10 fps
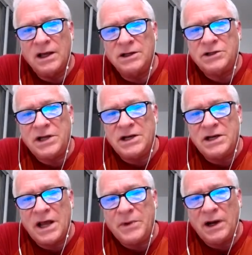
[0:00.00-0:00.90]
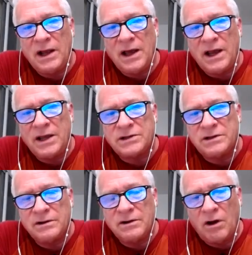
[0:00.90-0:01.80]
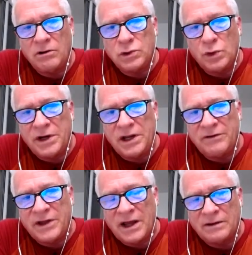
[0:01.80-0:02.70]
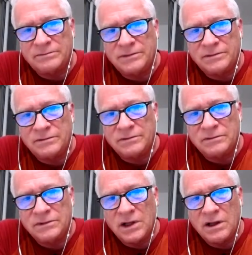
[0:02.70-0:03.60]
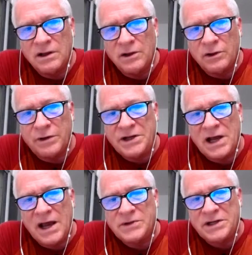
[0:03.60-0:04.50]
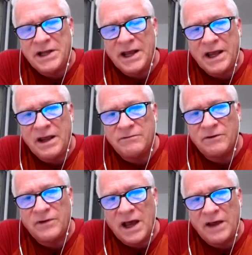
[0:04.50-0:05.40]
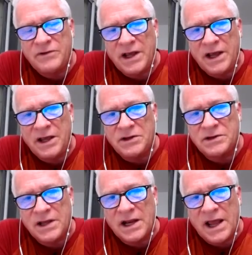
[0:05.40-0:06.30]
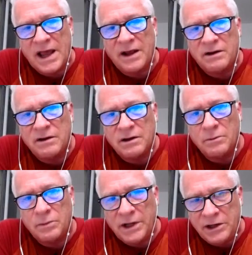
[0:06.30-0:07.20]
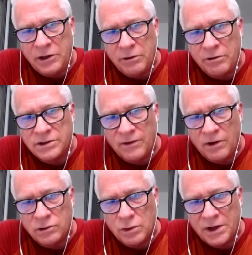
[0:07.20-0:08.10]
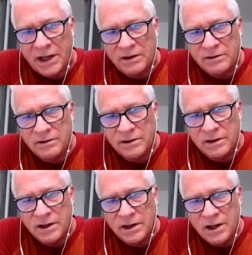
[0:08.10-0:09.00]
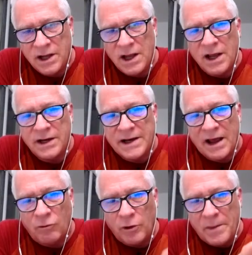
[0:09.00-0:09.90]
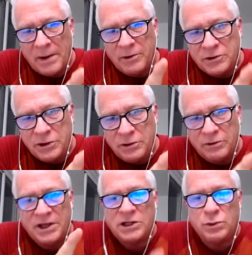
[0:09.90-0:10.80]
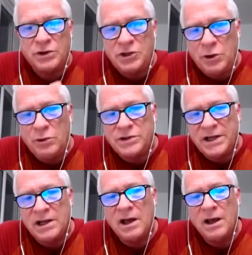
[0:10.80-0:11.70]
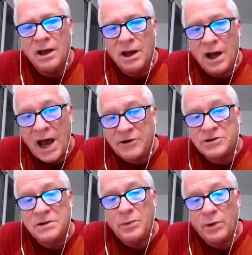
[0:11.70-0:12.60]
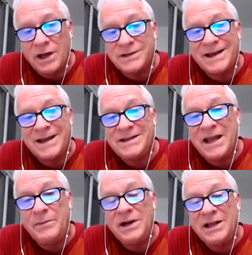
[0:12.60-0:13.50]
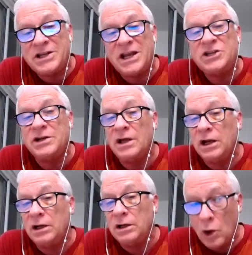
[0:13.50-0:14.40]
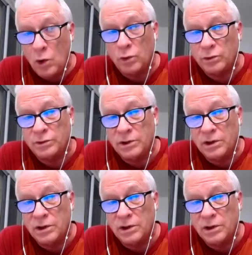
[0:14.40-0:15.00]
she nebulized all 20 of them 3 times a day for 5 days and had complete cures of all 20. Now, remember too, this was using hydrogen peroxide nebulization alone,